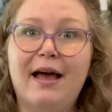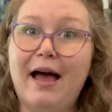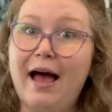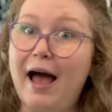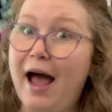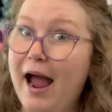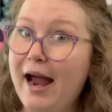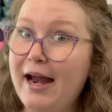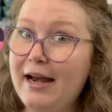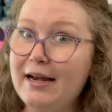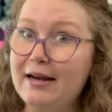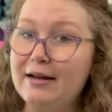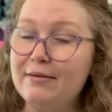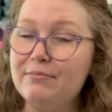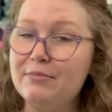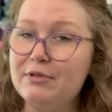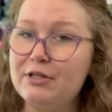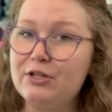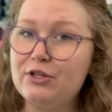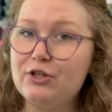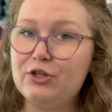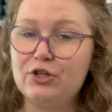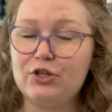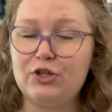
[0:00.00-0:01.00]

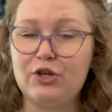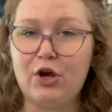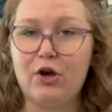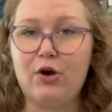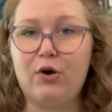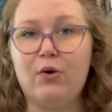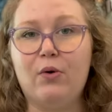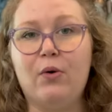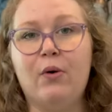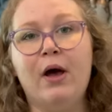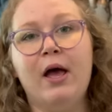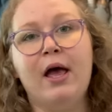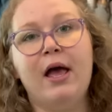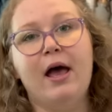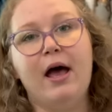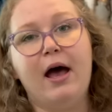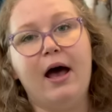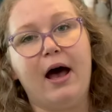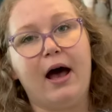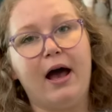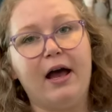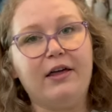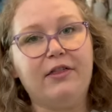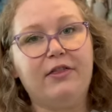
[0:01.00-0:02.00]
items. So
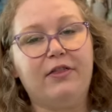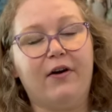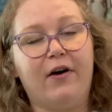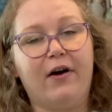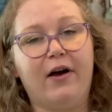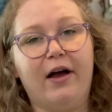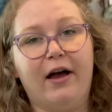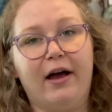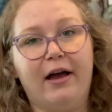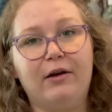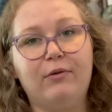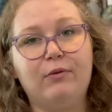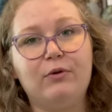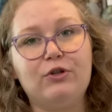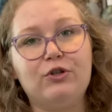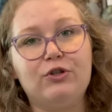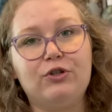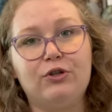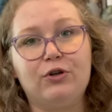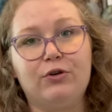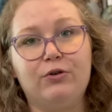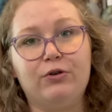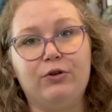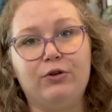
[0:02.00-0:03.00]
I thought I would
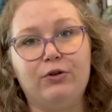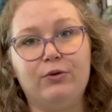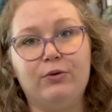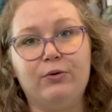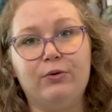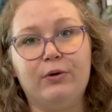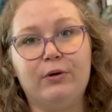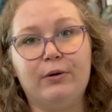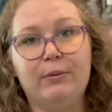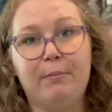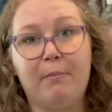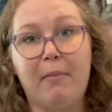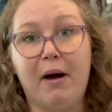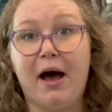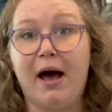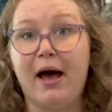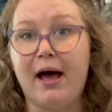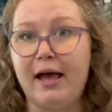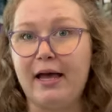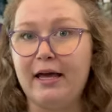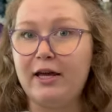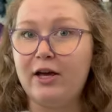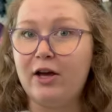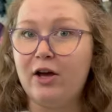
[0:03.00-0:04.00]
show you
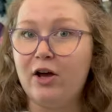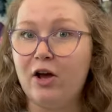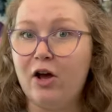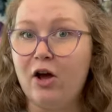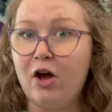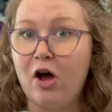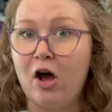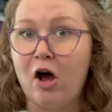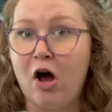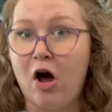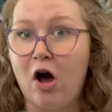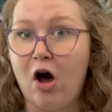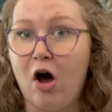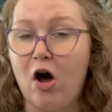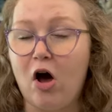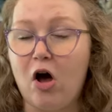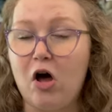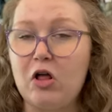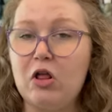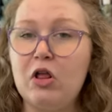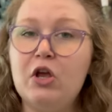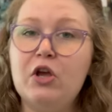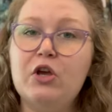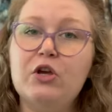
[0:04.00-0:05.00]
my
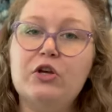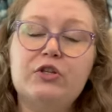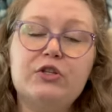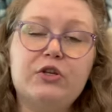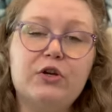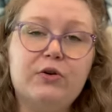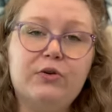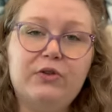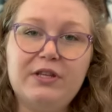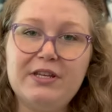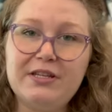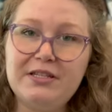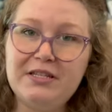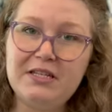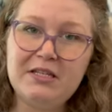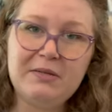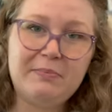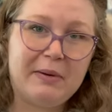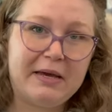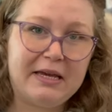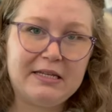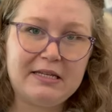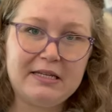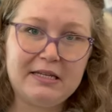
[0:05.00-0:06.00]
haul. So this is
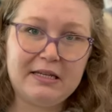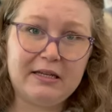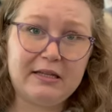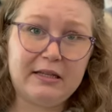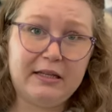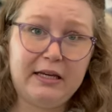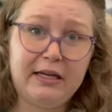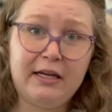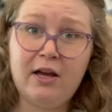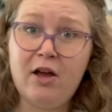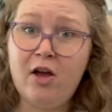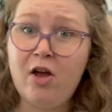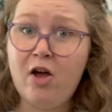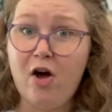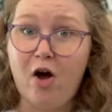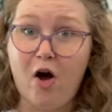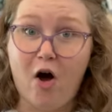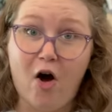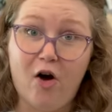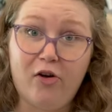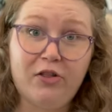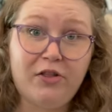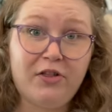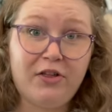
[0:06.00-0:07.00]
basically
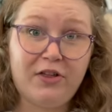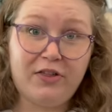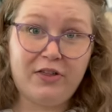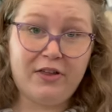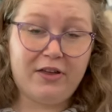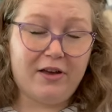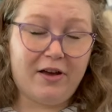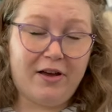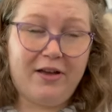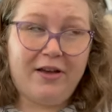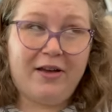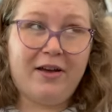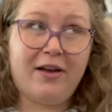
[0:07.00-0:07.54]
all the,